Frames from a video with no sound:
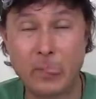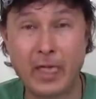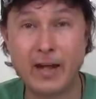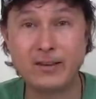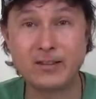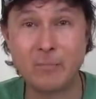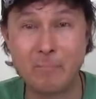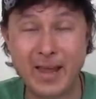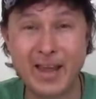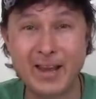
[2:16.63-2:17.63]
That is the
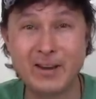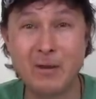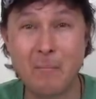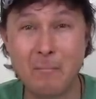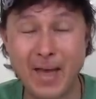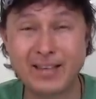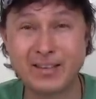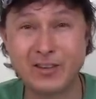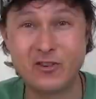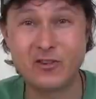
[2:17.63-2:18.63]
main
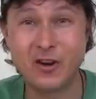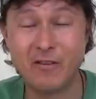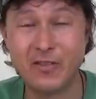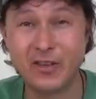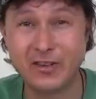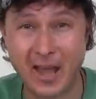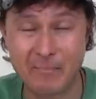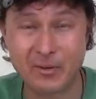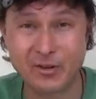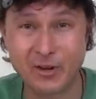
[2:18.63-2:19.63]
message of this
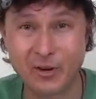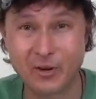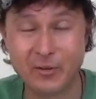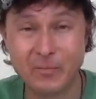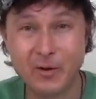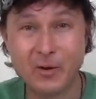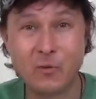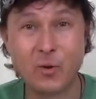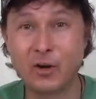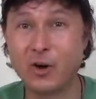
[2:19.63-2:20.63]
episode
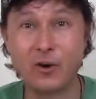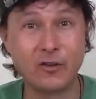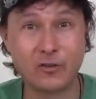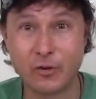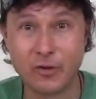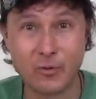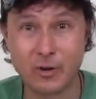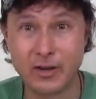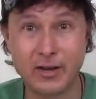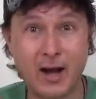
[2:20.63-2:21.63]
regardless whether you
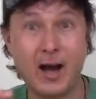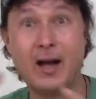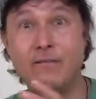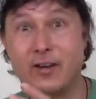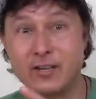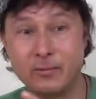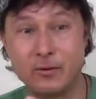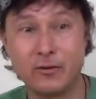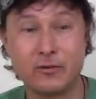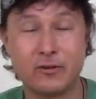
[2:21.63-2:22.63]
want to eat a high
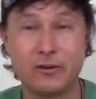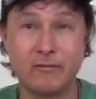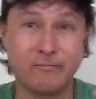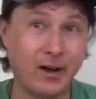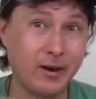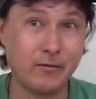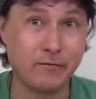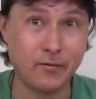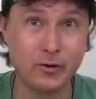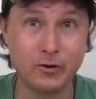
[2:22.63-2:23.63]
vegetables or higher
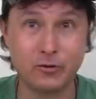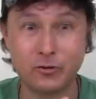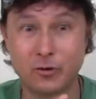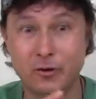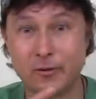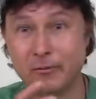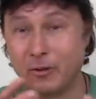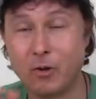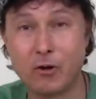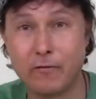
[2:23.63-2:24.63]
fruit or
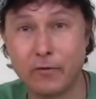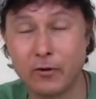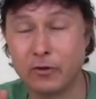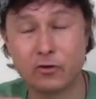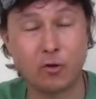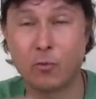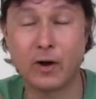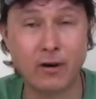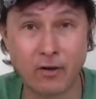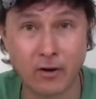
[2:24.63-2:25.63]
lower fruit or
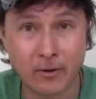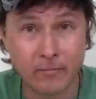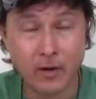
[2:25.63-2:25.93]
whatever.